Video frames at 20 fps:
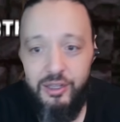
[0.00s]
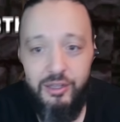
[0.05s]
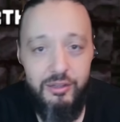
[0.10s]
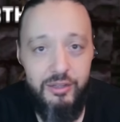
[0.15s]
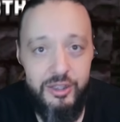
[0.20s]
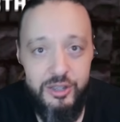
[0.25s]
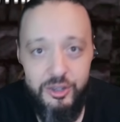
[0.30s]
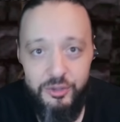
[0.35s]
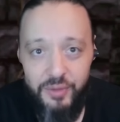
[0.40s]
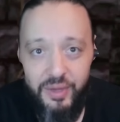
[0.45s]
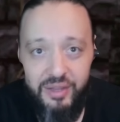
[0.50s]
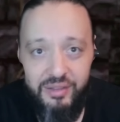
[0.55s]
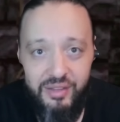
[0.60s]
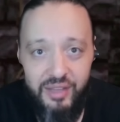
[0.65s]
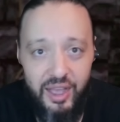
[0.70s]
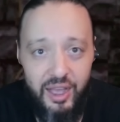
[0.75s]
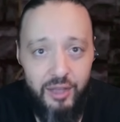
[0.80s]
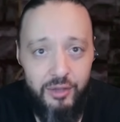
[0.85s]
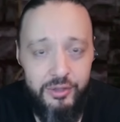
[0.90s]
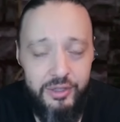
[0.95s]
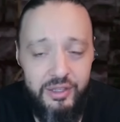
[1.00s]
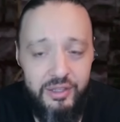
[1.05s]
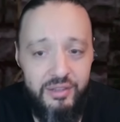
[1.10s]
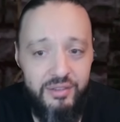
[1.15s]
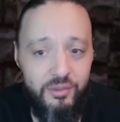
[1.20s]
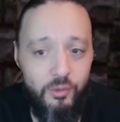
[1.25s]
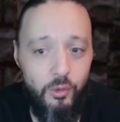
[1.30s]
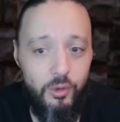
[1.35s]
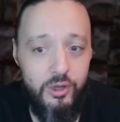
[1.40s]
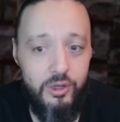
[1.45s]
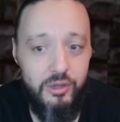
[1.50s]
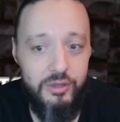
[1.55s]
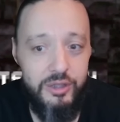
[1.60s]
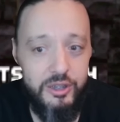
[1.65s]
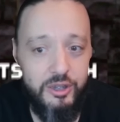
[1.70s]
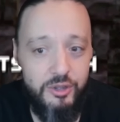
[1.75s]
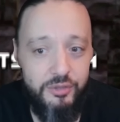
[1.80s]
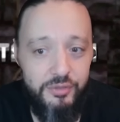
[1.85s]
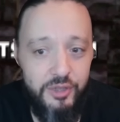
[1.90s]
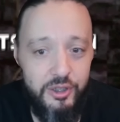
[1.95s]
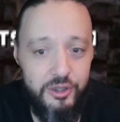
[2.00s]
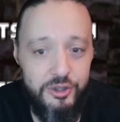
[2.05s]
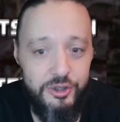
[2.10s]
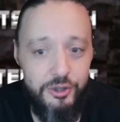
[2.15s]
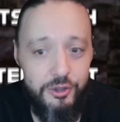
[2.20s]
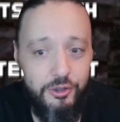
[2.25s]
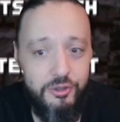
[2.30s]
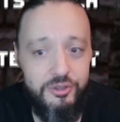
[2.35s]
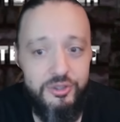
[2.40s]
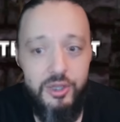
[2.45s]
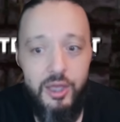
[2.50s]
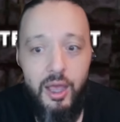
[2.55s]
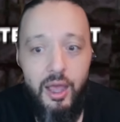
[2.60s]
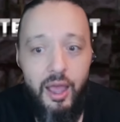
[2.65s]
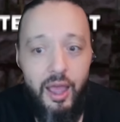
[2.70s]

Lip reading: glitch fatalities or glitch finishers,